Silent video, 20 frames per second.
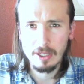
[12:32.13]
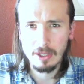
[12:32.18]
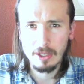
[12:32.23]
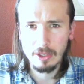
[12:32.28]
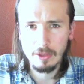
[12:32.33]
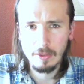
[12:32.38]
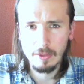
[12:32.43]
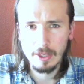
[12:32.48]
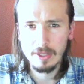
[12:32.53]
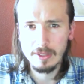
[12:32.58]

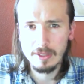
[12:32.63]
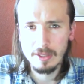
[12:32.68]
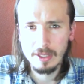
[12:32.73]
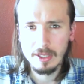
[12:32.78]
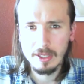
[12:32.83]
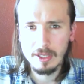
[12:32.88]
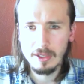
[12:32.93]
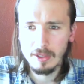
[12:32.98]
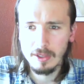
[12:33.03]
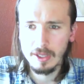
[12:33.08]
Grunt
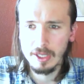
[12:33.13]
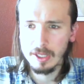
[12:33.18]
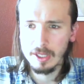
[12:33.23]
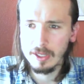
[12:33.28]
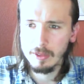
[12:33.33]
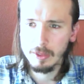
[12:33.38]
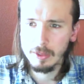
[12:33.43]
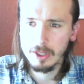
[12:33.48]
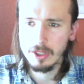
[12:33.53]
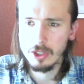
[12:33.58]
did, like
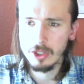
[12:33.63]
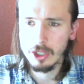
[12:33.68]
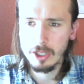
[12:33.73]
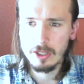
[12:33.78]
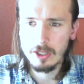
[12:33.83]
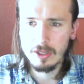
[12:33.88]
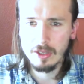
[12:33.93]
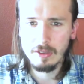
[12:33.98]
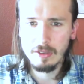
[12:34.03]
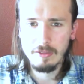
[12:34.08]
with the
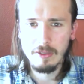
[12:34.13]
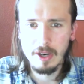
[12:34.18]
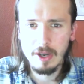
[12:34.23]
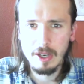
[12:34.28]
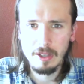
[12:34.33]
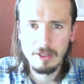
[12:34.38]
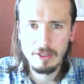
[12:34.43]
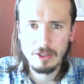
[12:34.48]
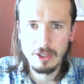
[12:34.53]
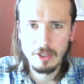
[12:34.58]
JSON
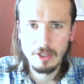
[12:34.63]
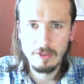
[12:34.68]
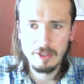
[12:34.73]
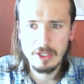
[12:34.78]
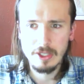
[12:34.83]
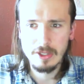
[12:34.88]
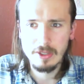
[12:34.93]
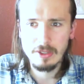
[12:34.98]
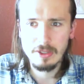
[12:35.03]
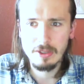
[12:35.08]
file and
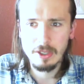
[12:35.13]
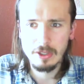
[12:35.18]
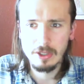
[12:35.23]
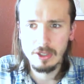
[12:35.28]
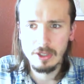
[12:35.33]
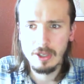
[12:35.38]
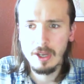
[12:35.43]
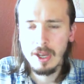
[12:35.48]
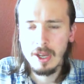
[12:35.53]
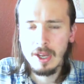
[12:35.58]
JSON
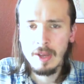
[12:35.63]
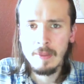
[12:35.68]
structure.